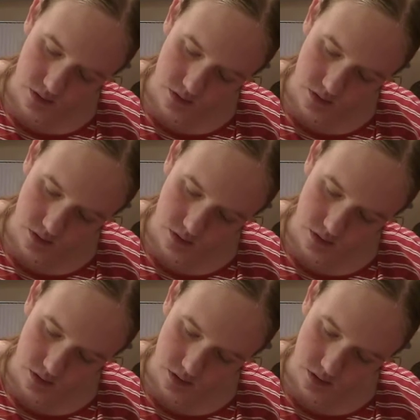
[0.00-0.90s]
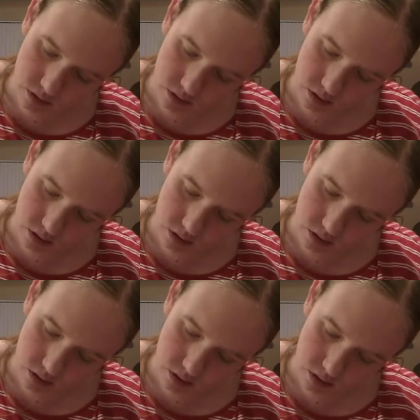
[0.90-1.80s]

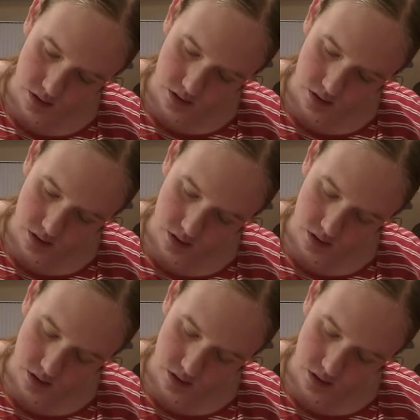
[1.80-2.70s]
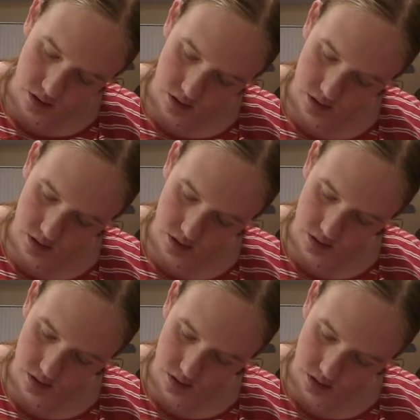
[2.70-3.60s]

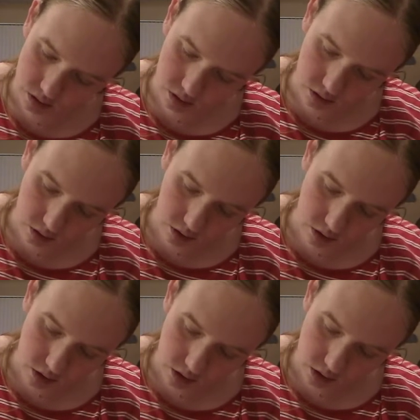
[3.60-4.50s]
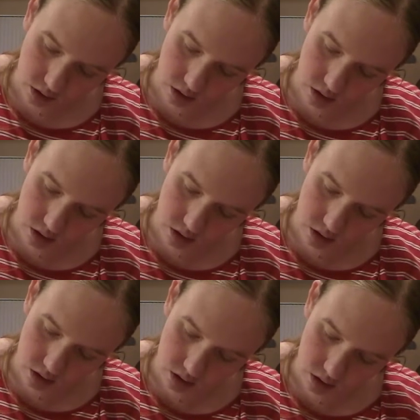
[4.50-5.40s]

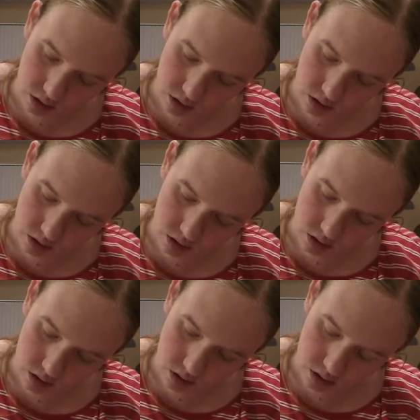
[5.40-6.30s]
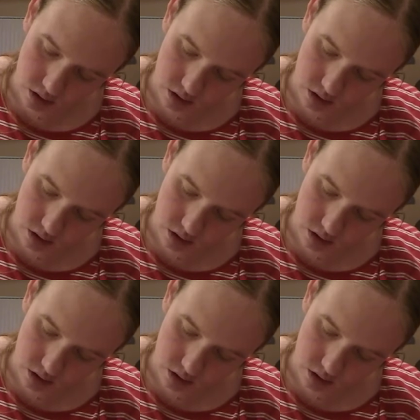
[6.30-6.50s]
[no speech]